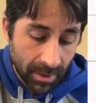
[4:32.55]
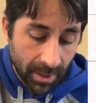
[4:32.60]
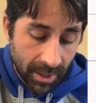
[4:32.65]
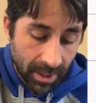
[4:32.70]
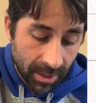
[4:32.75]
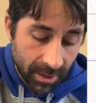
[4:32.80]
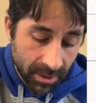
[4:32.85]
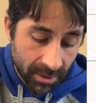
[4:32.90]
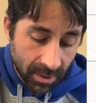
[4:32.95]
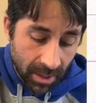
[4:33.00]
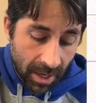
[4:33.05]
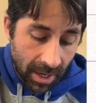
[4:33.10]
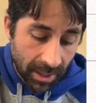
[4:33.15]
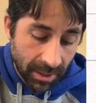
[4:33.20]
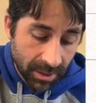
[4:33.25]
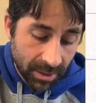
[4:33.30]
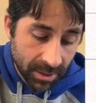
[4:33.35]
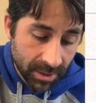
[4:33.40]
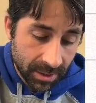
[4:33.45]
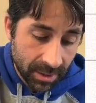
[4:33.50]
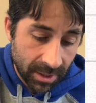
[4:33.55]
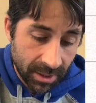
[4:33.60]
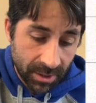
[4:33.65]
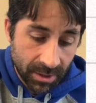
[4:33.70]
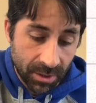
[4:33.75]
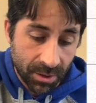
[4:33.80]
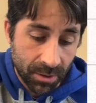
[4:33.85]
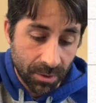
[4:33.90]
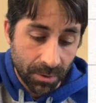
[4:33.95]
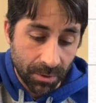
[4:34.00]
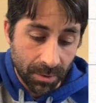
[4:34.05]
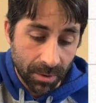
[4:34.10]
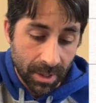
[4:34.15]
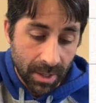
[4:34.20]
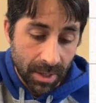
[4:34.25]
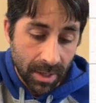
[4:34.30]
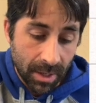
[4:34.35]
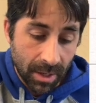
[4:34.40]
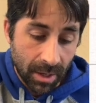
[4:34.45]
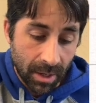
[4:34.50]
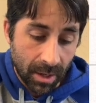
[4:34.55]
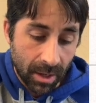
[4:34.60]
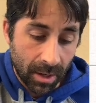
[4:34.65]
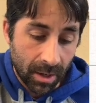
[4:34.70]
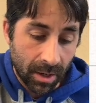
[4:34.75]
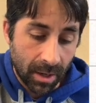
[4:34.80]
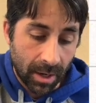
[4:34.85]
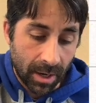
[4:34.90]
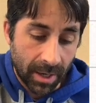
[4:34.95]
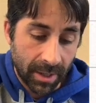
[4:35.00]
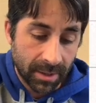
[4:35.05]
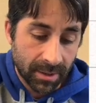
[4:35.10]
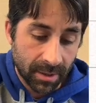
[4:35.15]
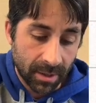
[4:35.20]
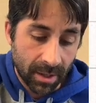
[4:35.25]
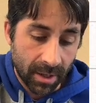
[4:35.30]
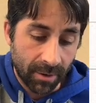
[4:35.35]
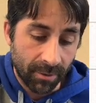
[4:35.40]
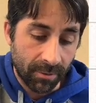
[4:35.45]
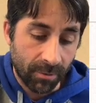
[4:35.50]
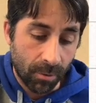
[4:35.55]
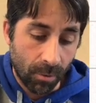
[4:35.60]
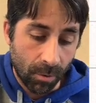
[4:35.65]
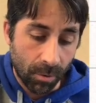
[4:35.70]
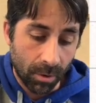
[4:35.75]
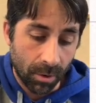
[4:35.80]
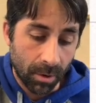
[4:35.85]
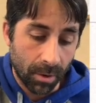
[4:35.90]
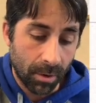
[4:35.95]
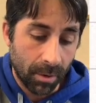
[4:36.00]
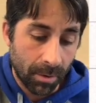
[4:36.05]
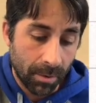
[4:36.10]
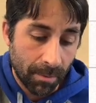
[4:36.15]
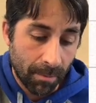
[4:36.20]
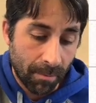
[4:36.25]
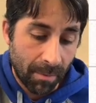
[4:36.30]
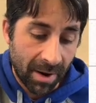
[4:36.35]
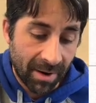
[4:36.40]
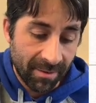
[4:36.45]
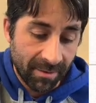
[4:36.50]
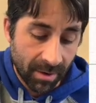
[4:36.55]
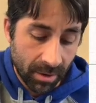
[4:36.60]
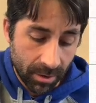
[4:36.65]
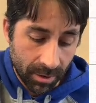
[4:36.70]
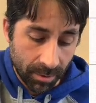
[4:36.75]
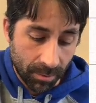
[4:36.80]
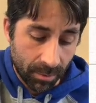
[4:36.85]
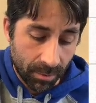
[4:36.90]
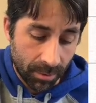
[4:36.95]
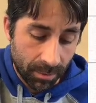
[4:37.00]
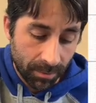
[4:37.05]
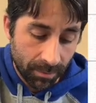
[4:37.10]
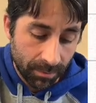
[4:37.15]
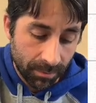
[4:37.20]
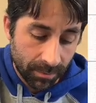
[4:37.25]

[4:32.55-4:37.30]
is I just need to isolate for my variable.